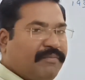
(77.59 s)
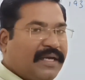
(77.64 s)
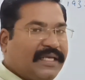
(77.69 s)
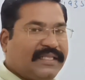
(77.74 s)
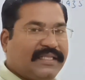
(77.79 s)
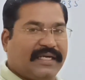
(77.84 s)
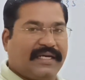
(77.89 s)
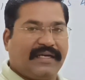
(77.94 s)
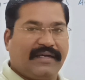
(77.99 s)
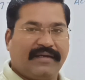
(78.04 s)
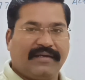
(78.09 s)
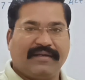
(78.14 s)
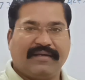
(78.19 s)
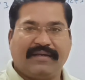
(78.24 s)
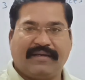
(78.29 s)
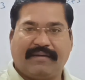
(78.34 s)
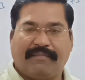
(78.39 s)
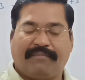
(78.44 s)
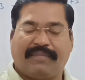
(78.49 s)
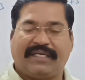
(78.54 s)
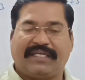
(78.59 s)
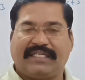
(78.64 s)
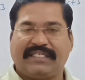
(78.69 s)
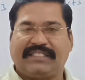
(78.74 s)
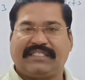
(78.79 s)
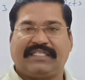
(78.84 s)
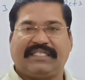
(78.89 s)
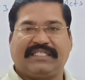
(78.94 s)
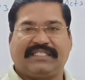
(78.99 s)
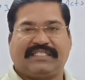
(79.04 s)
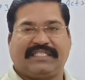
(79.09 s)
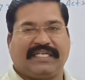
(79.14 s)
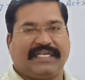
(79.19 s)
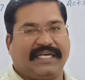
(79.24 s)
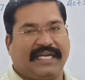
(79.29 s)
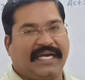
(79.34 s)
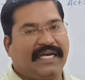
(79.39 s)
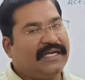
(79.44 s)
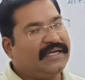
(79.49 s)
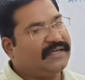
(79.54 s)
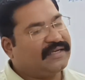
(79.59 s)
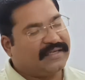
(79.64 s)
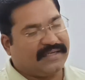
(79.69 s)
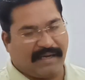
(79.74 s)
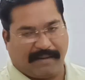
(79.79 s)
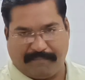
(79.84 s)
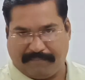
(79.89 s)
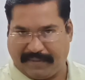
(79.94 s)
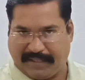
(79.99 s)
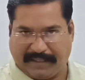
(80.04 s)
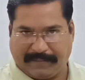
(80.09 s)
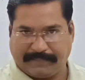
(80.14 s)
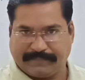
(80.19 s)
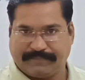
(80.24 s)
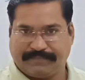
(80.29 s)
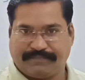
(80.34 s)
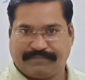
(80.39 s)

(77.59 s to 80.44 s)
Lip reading: By the British East India Company.